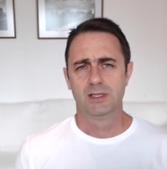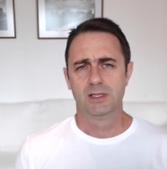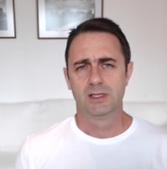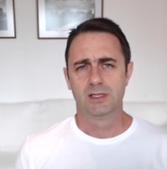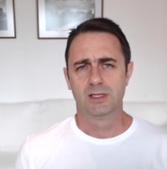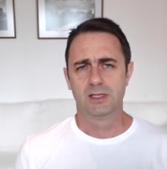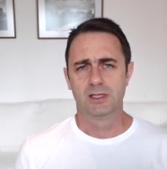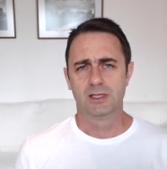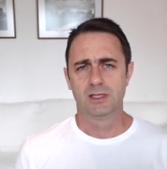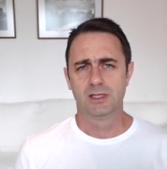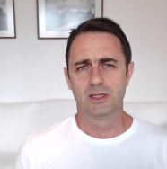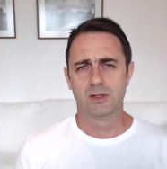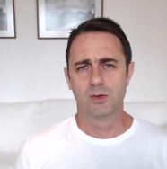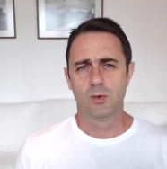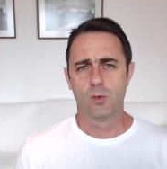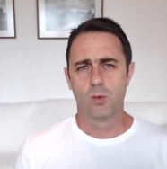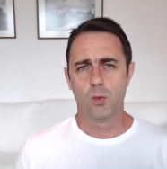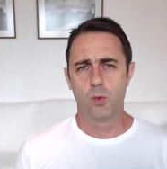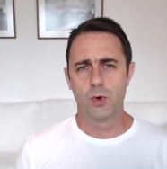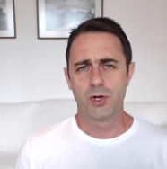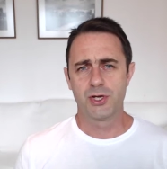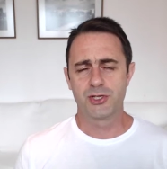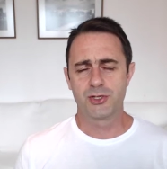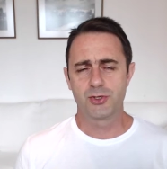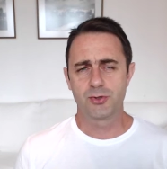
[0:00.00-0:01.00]
uh,
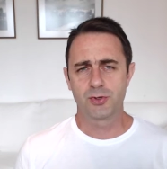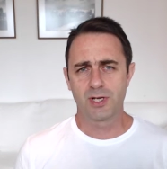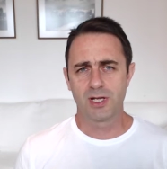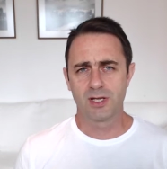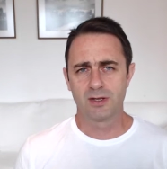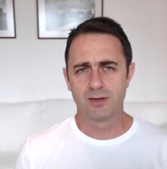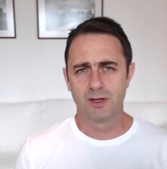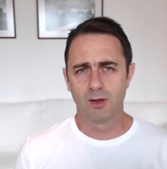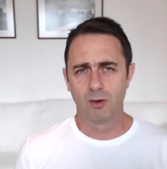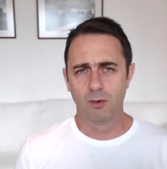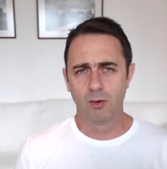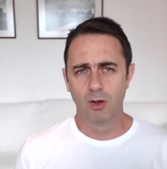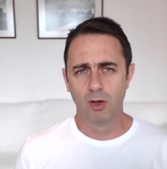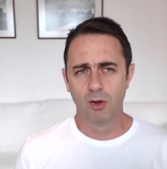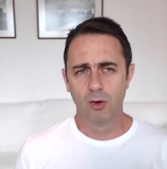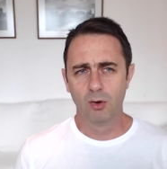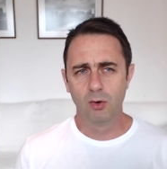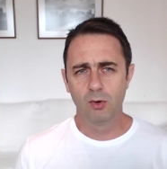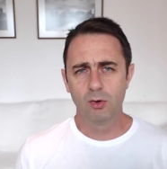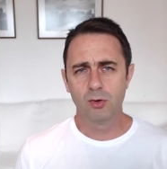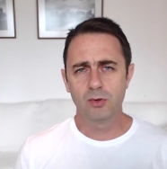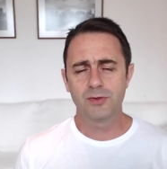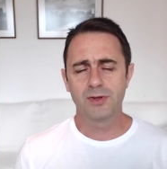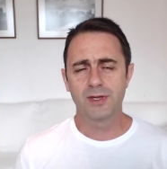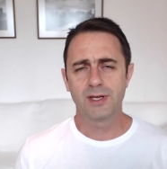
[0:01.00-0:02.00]
which you can
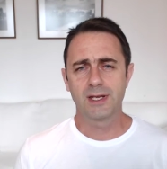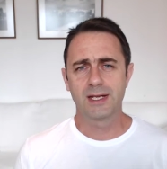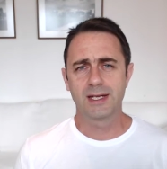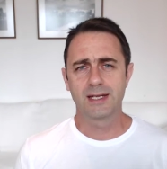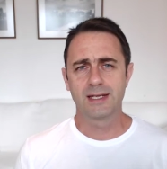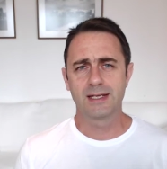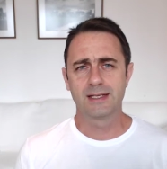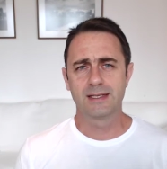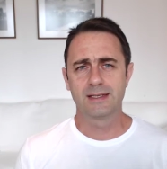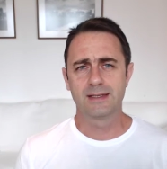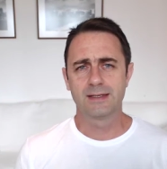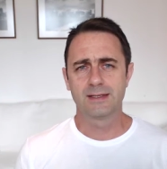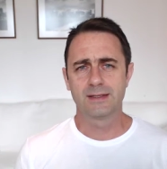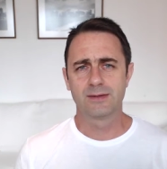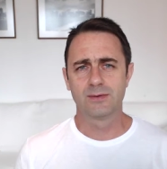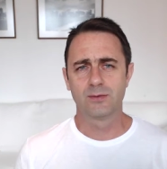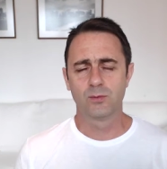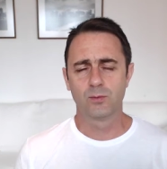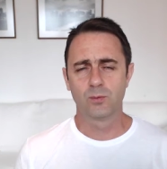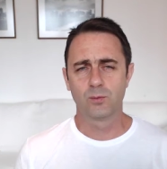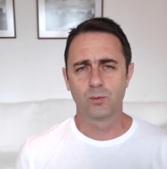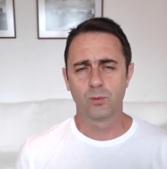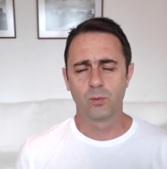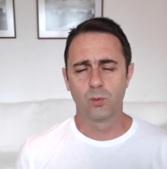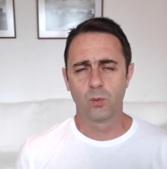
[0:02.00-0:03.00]
download and
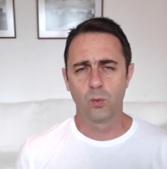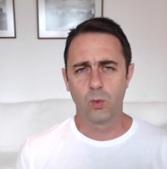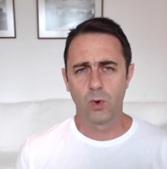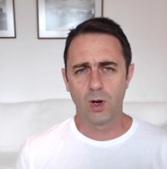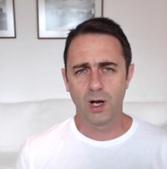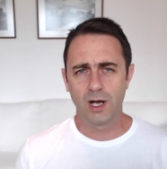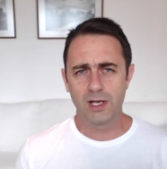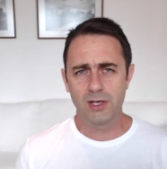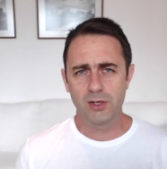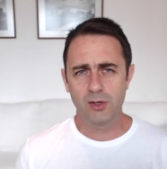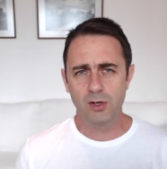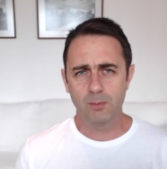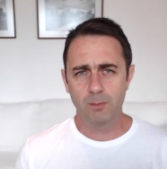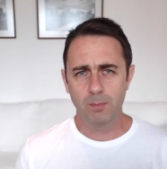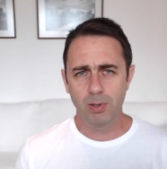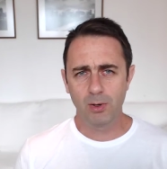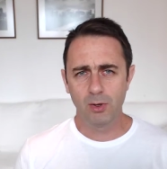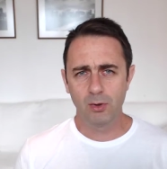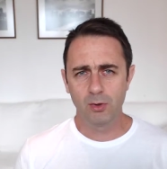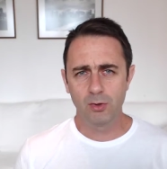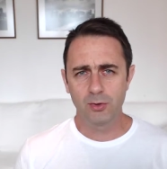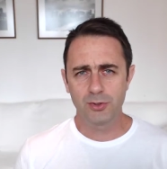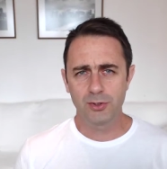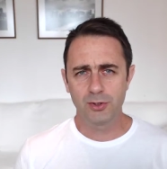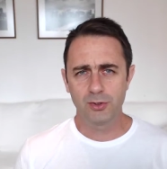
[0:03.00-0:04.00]
while you
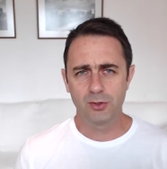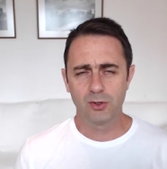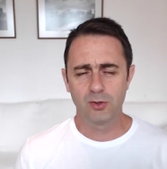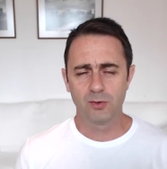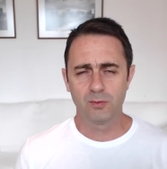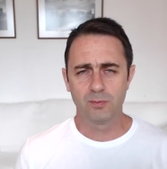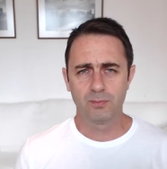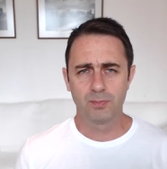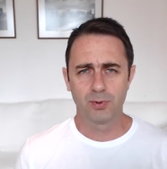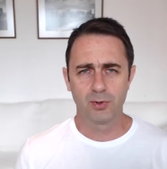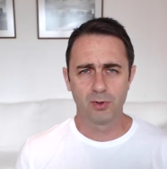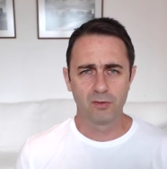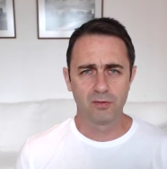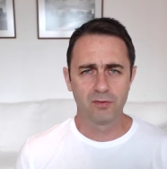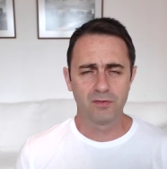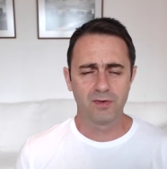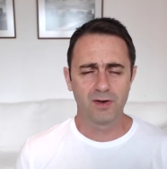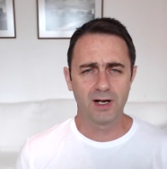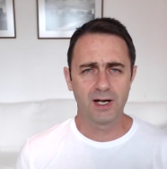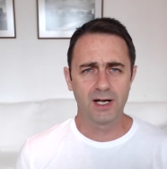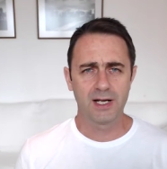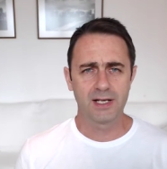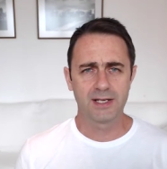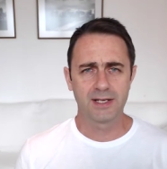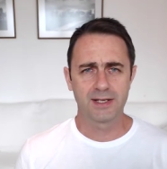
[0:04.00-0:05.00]
upload your
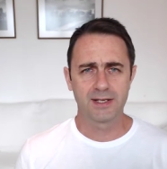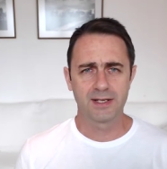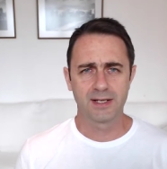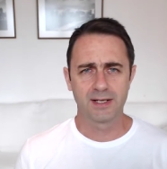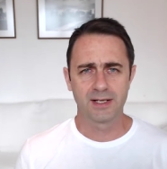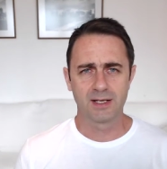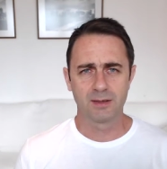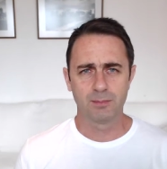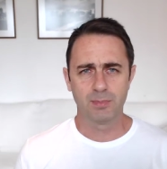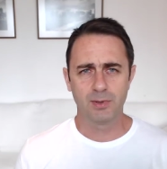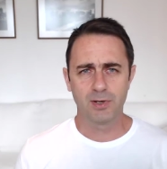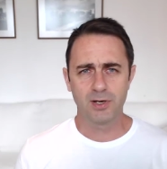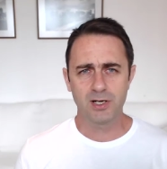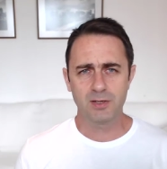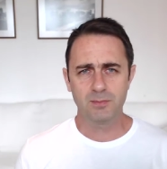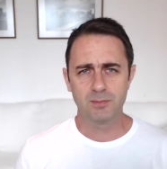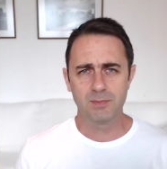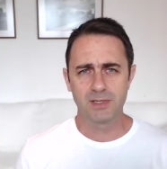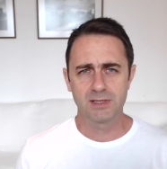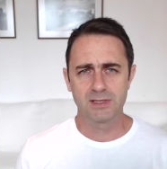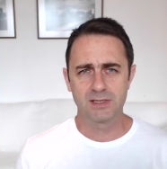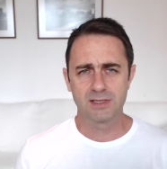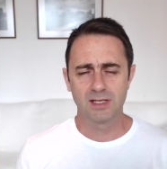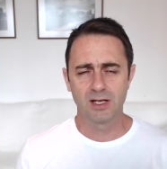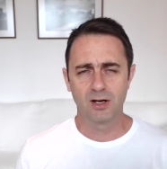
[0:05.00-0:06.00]
profile in an
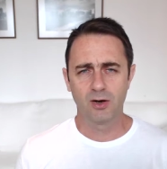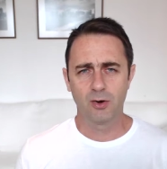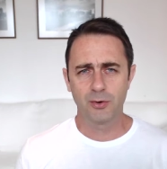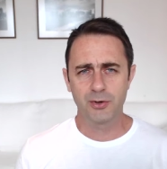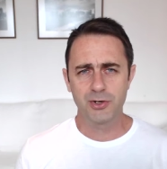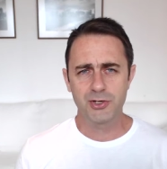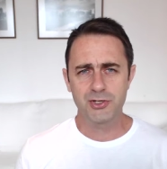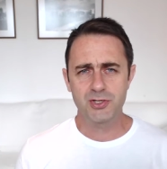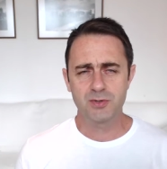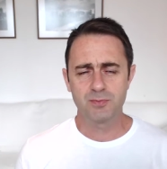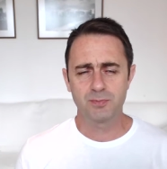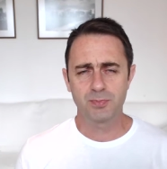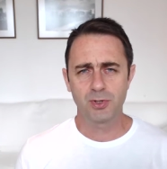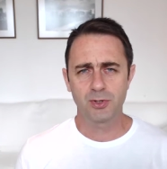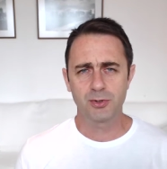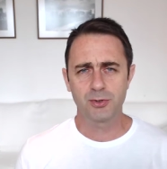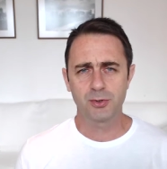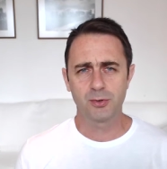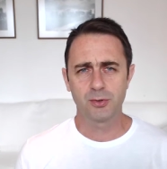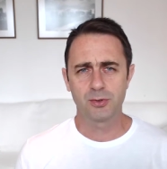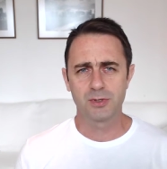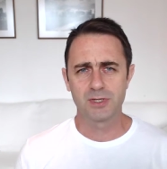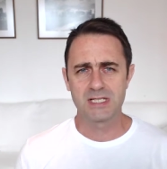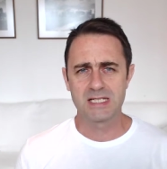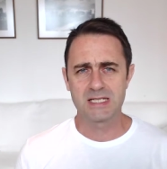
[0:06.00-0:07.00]
apartment, Origin
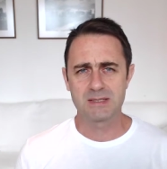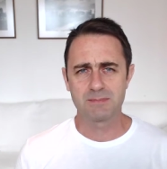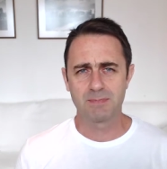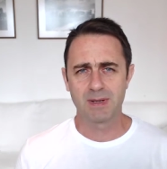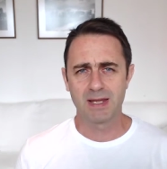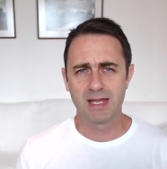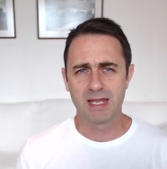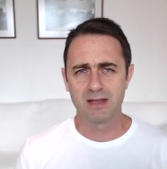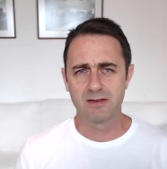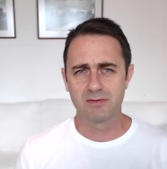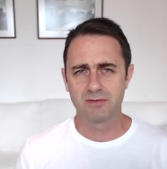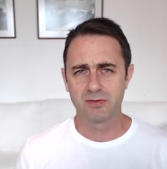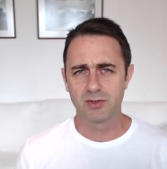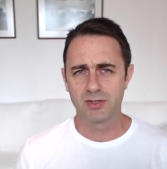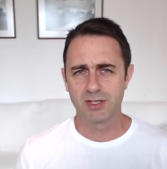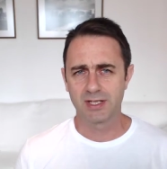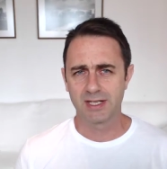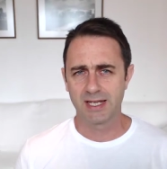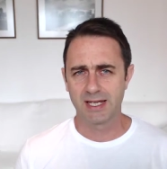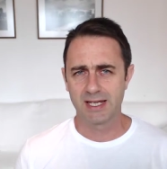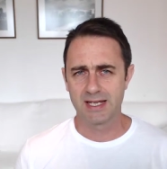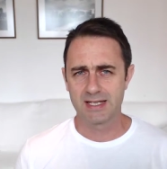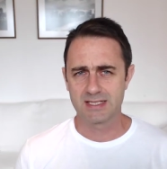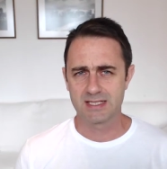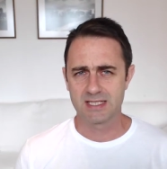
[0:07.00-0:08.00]
Protocol is paying for the
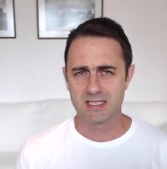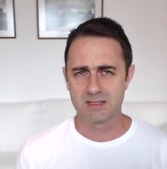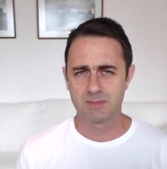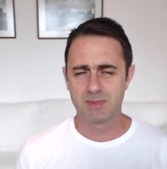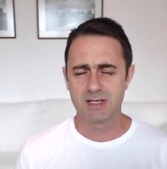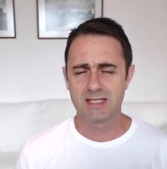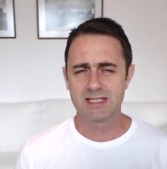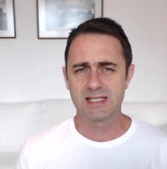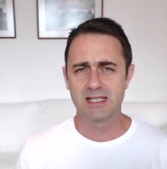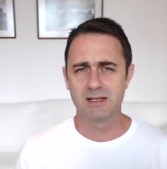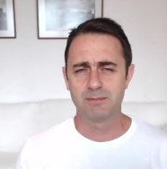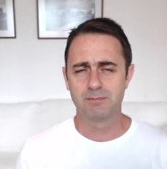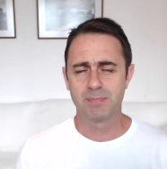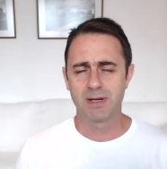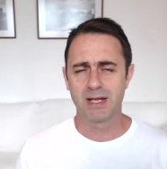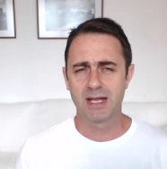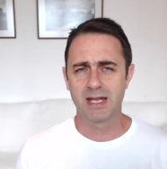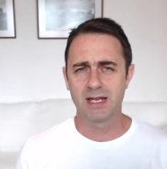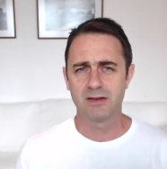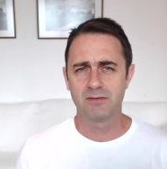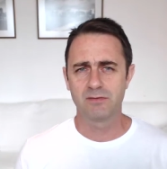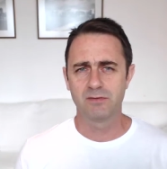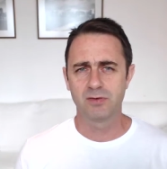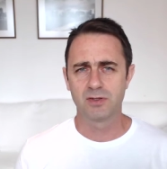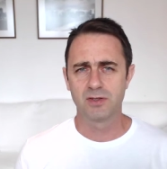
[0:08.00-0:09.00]
gas. It's basically
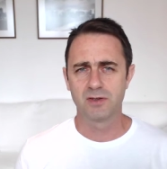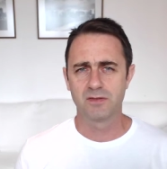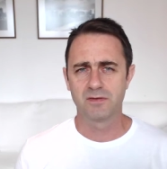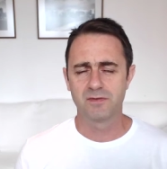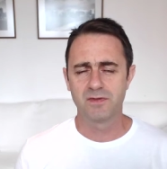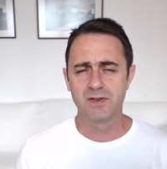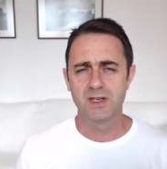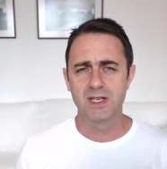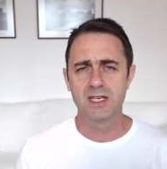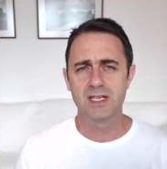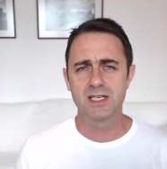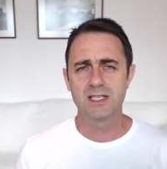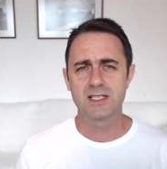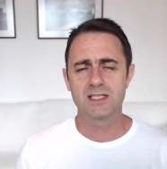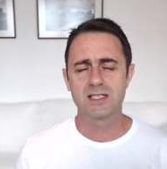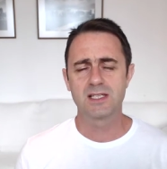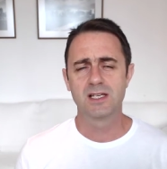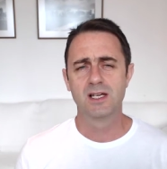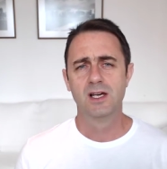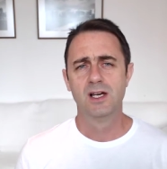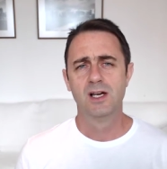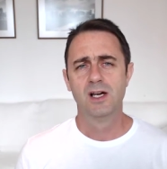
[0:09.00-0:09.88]
paying for the fees